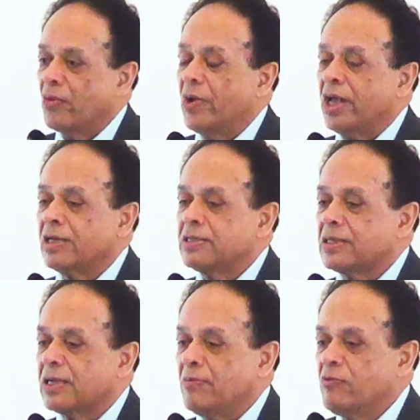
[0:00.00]
Where does
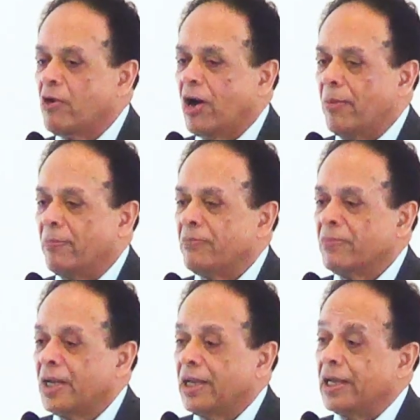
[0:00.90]
it come from?
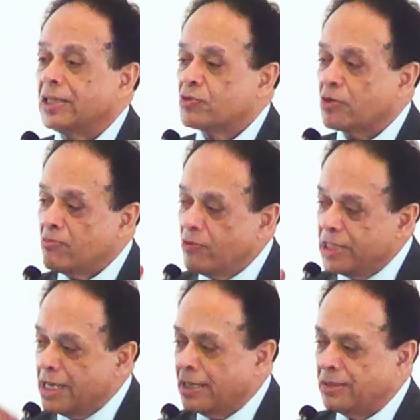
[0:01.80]
It's from
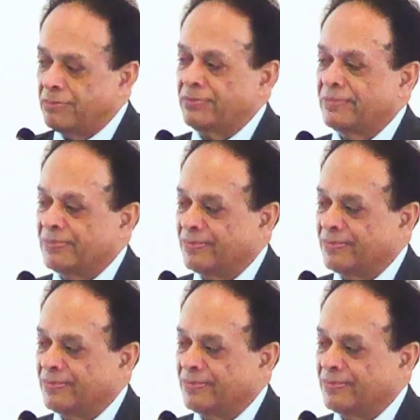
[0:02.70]
within.